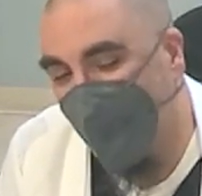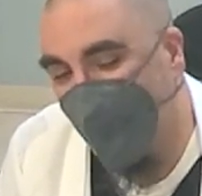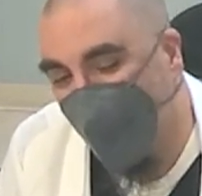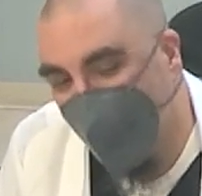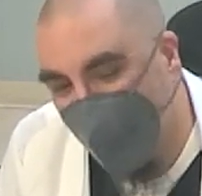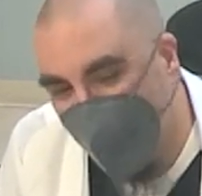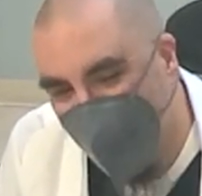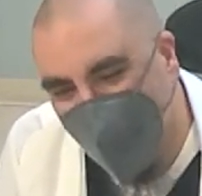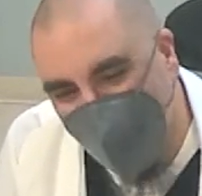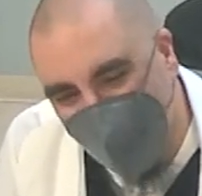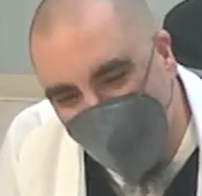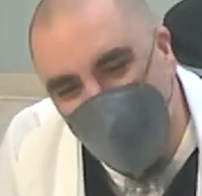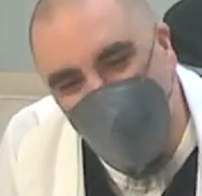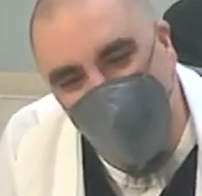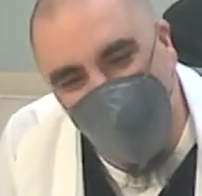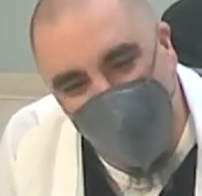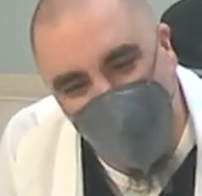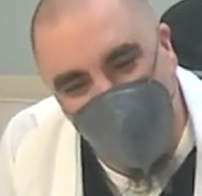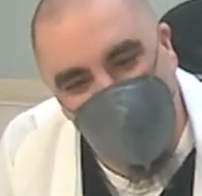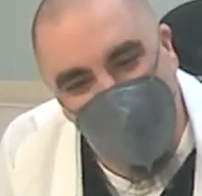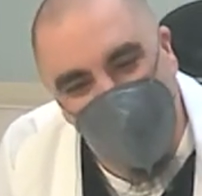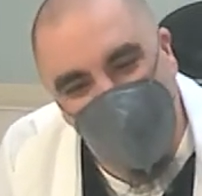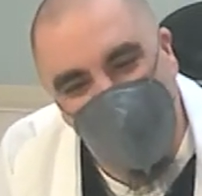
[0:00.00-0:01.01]
what do you think
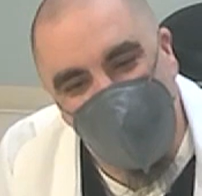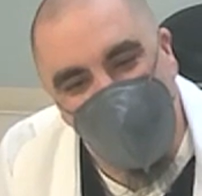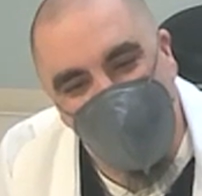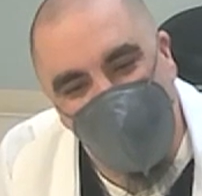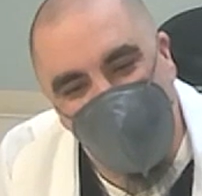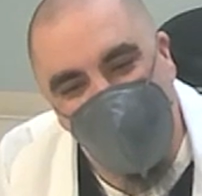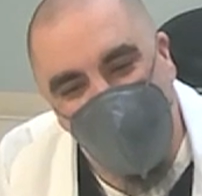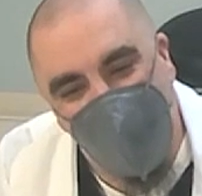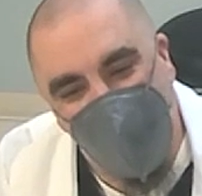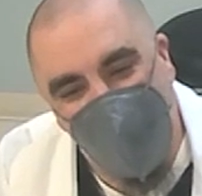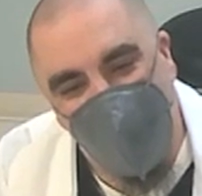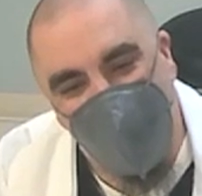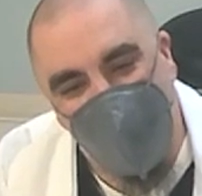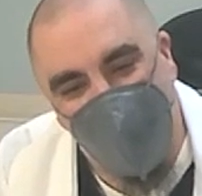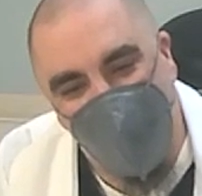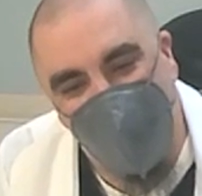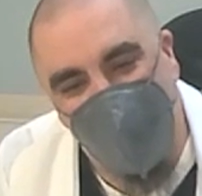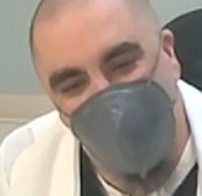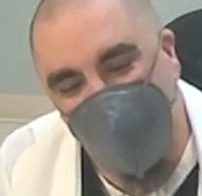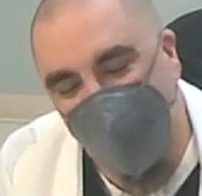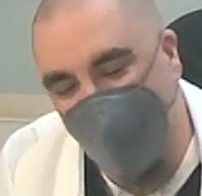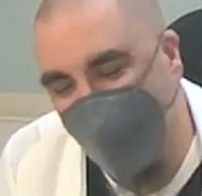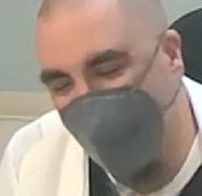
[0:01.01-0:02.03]
about this in a soap
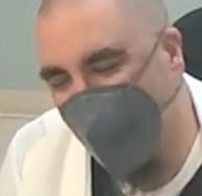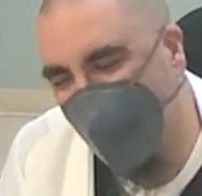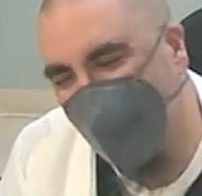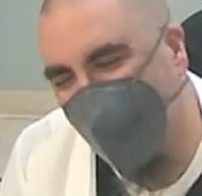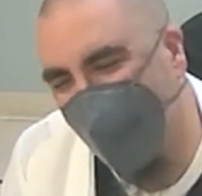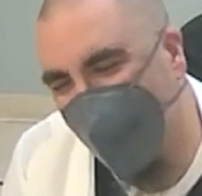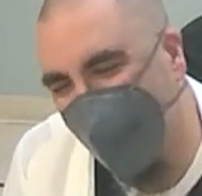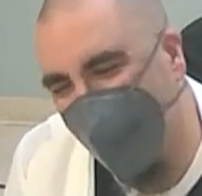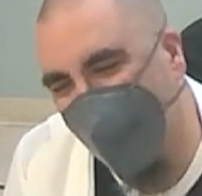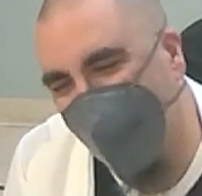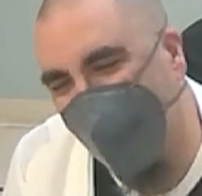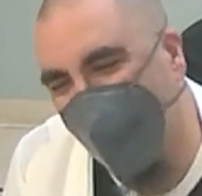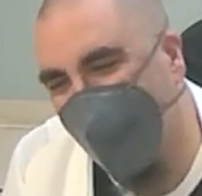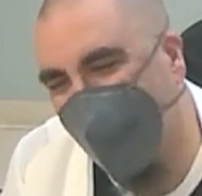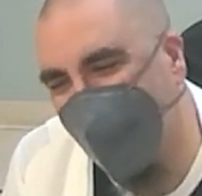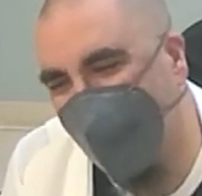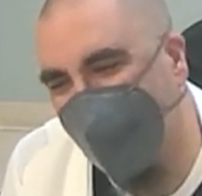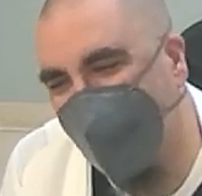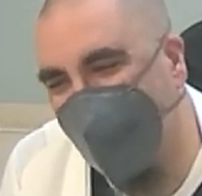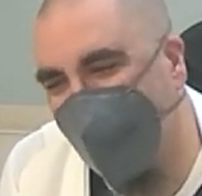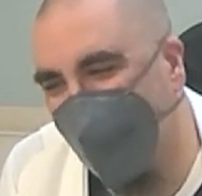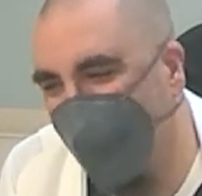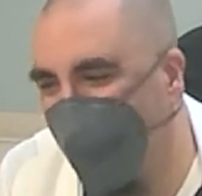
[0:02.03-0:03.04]
note? Because I'm going,
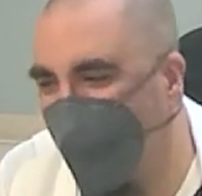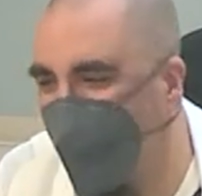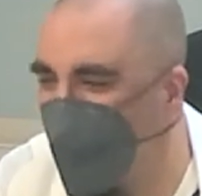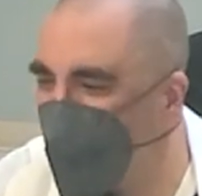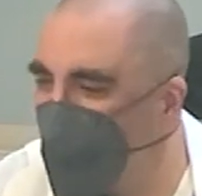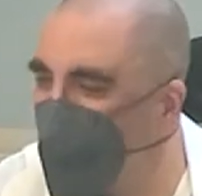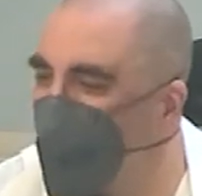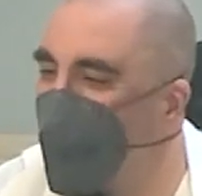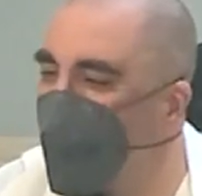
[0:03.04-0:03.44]
eh, I don't know